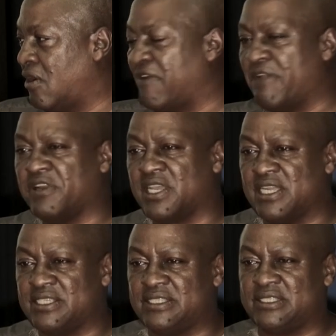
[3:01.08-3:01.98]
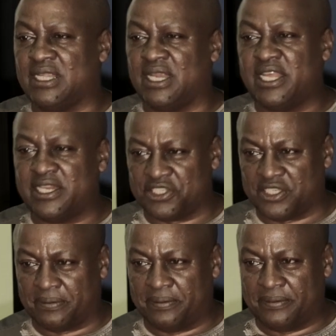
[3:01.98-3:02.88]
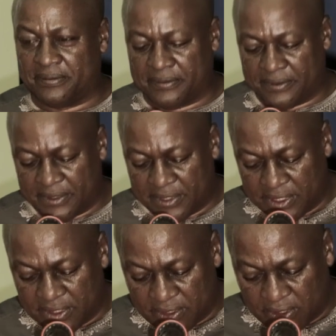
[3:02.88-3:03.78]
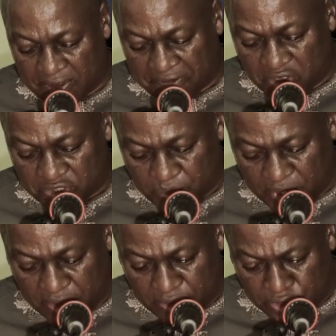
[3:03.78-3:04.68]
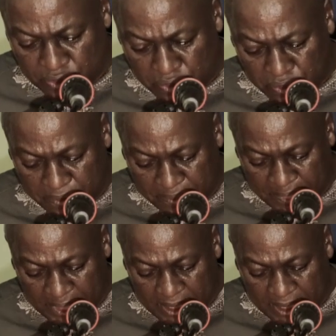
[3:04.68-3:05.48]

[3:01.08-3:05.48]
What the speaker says: of Africa's leadership. Of course, we all know